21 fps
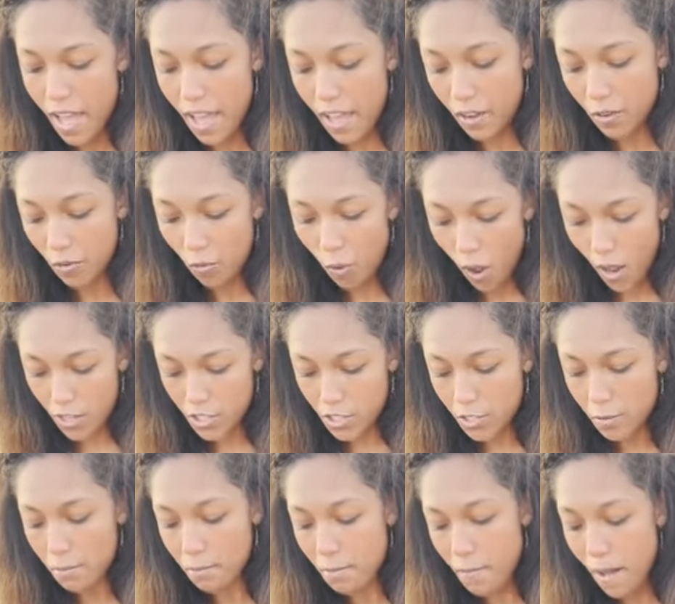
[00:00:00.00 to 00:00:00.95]
and
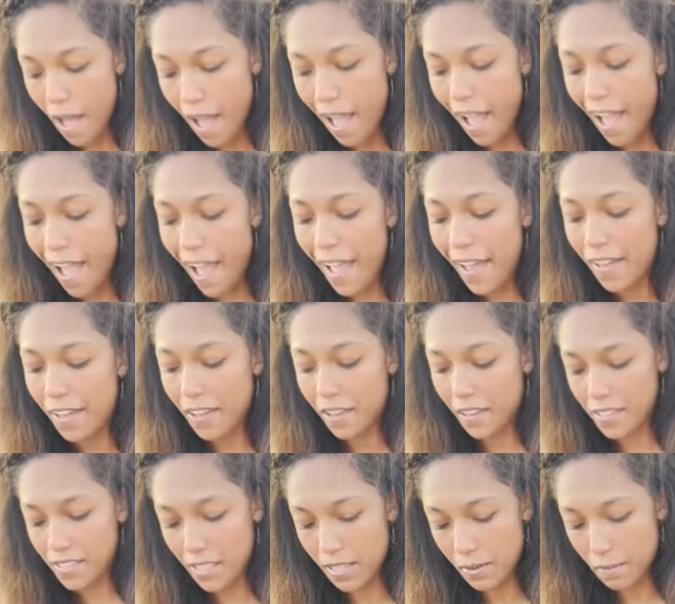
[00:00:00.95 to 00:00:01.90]
watch
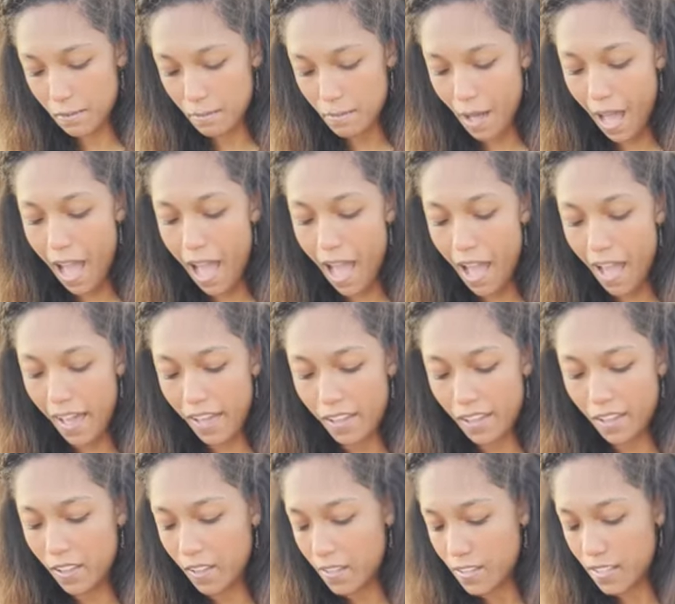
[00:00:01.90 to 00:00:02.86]
miles and
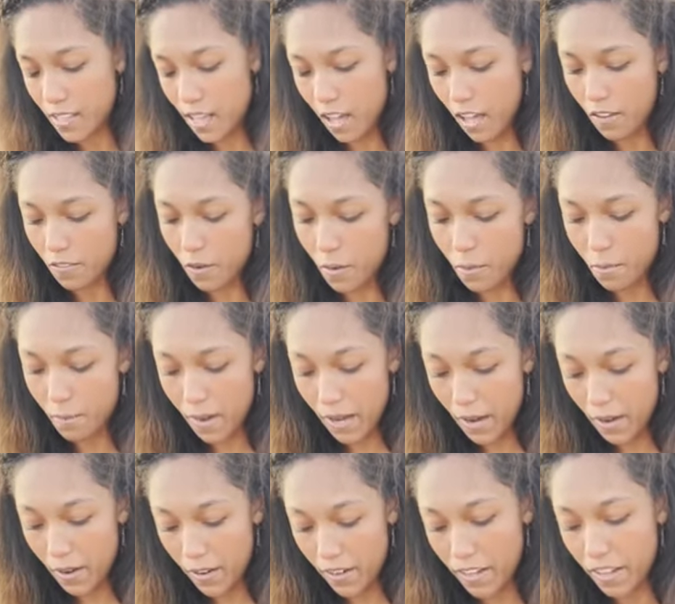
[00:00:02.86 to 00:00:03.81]
miles of
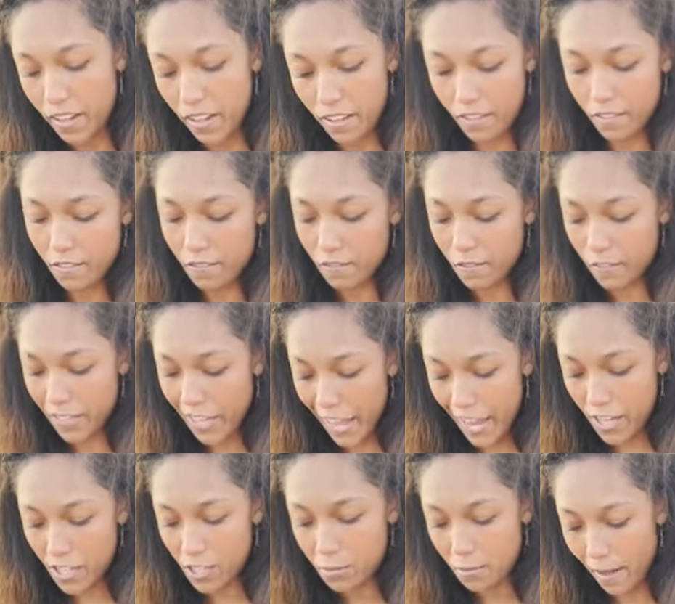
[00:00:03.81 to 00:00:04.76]
America
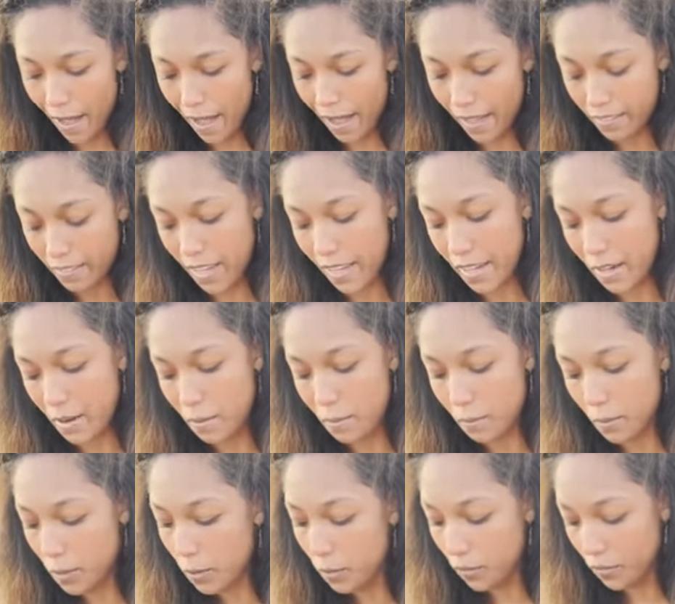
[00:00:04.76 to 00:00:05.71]
flash by like a
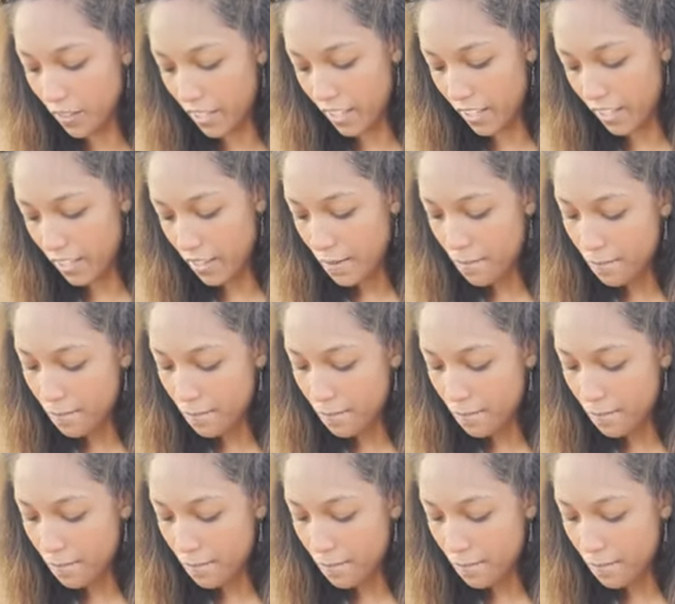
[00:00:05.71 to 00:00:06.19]
movie.